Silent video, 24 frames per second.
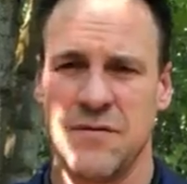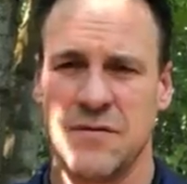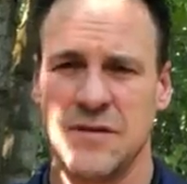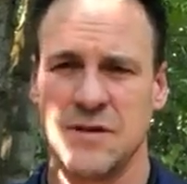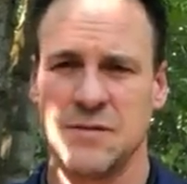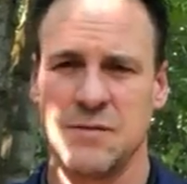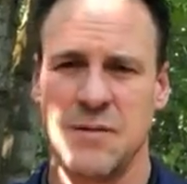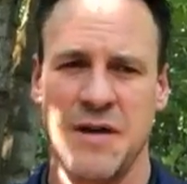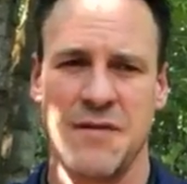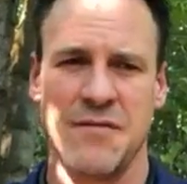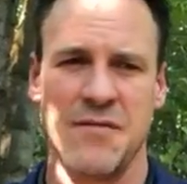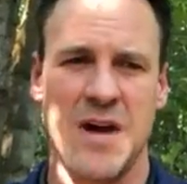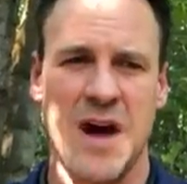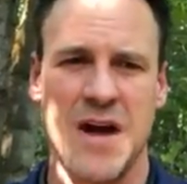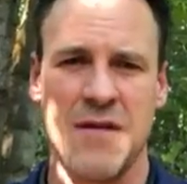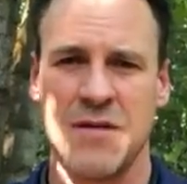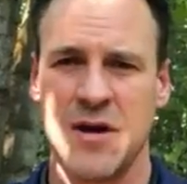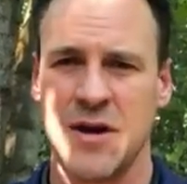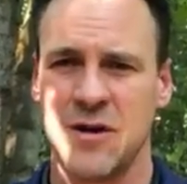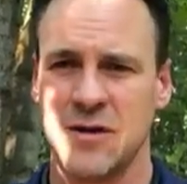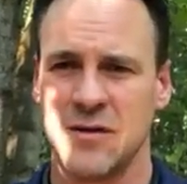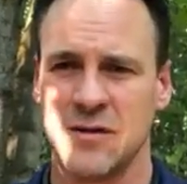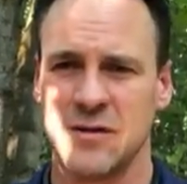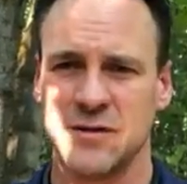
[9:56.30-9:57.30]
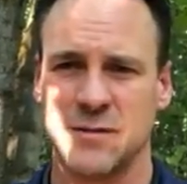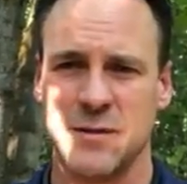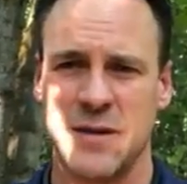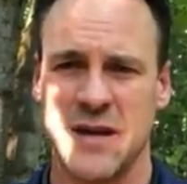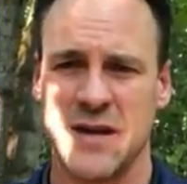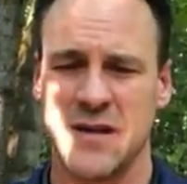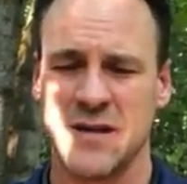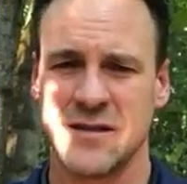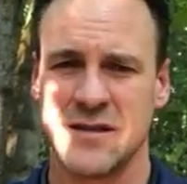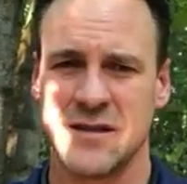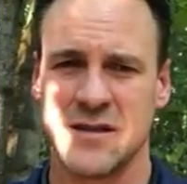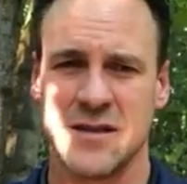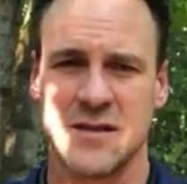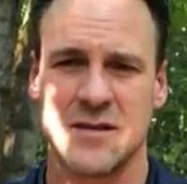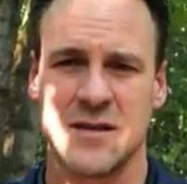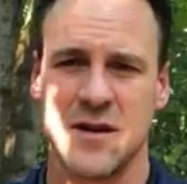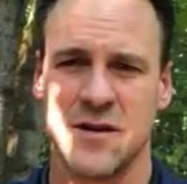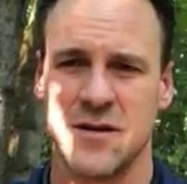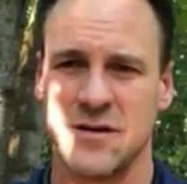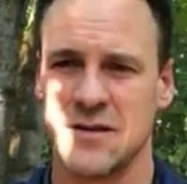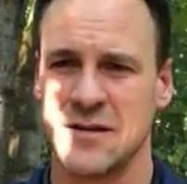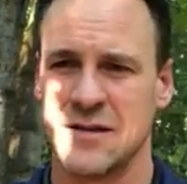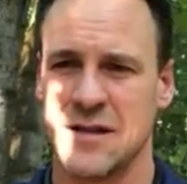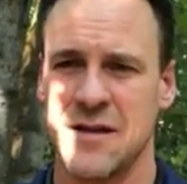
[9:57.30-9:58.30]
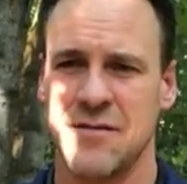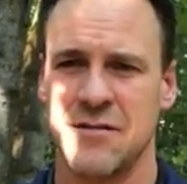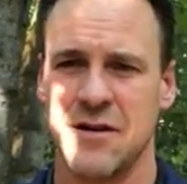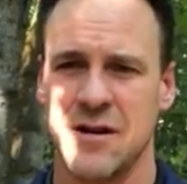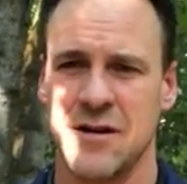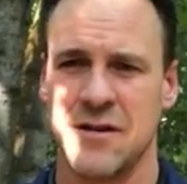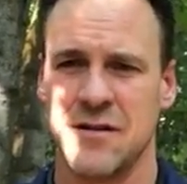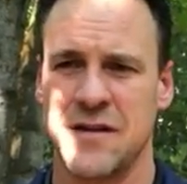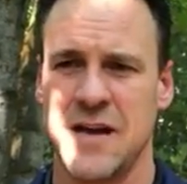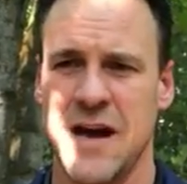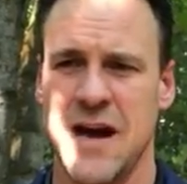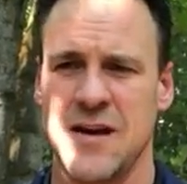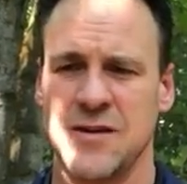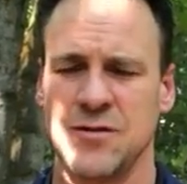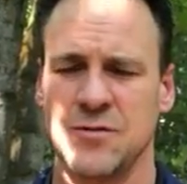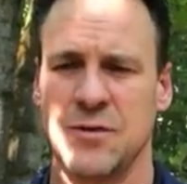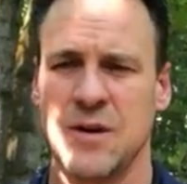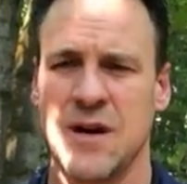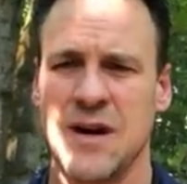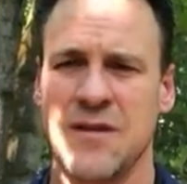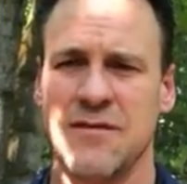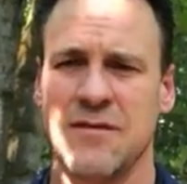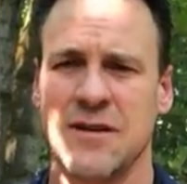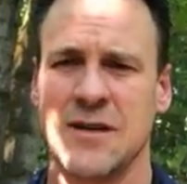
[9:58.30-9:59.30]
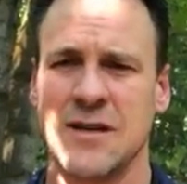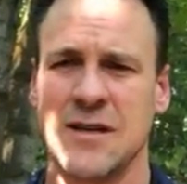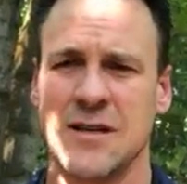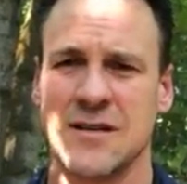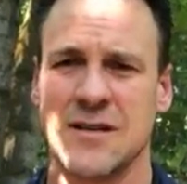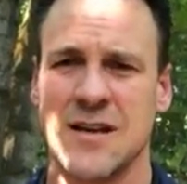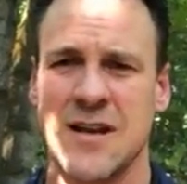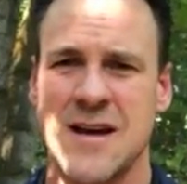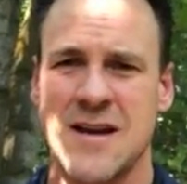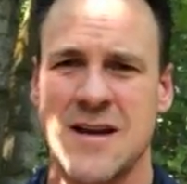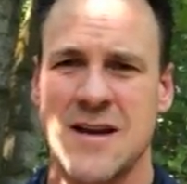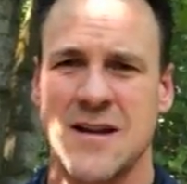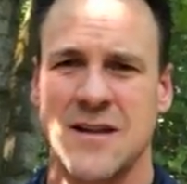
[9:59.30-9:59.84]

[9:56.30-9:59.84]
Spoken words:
Let's make 500. Let's make it 600, 700, 1,000, whatever it is.